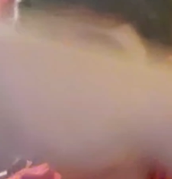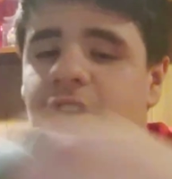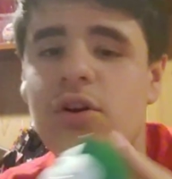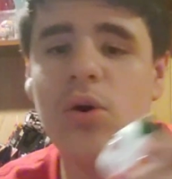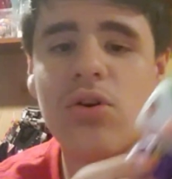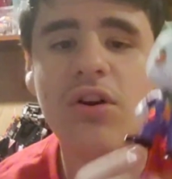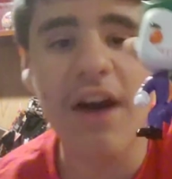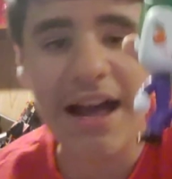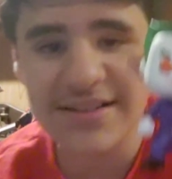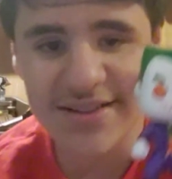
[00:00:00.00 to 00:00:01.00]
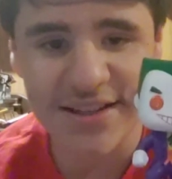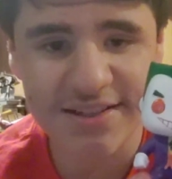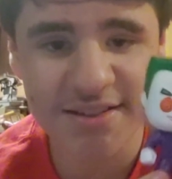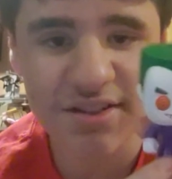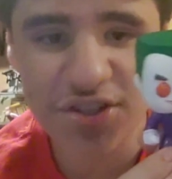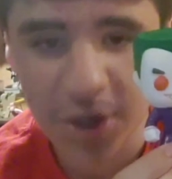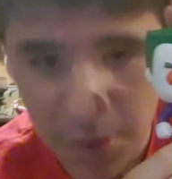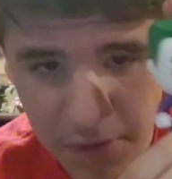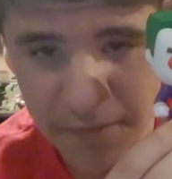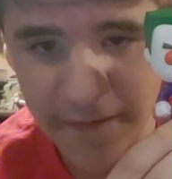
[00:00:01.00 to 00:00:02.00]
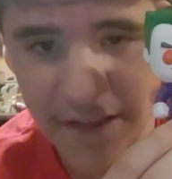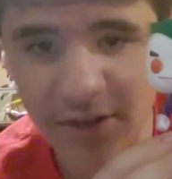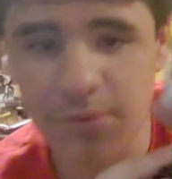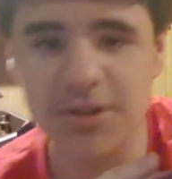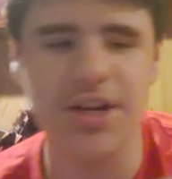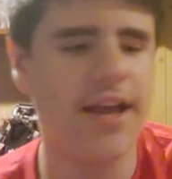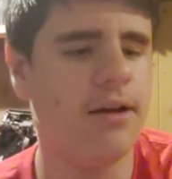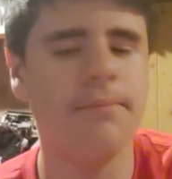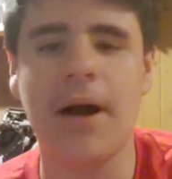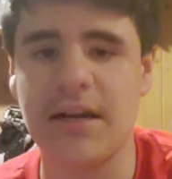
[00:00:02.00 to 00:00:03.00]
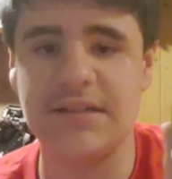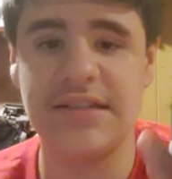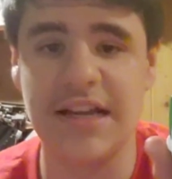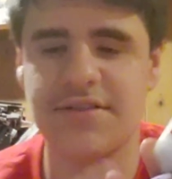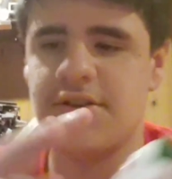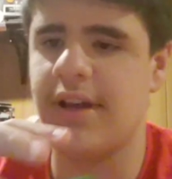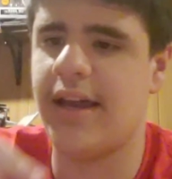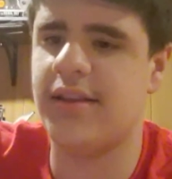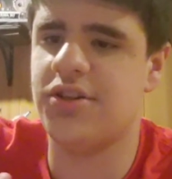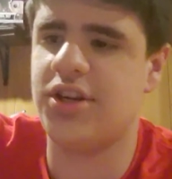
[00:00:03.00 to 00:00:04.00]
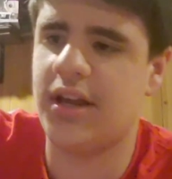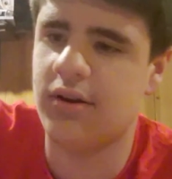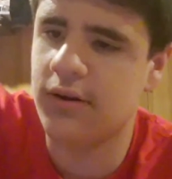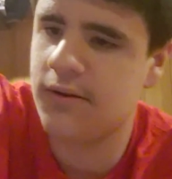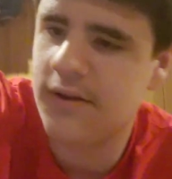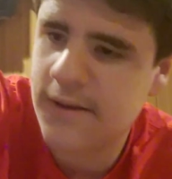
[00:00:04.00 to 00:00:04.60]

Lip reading: Funko Classics Joker figure, which I unboxed yesterday on the channel.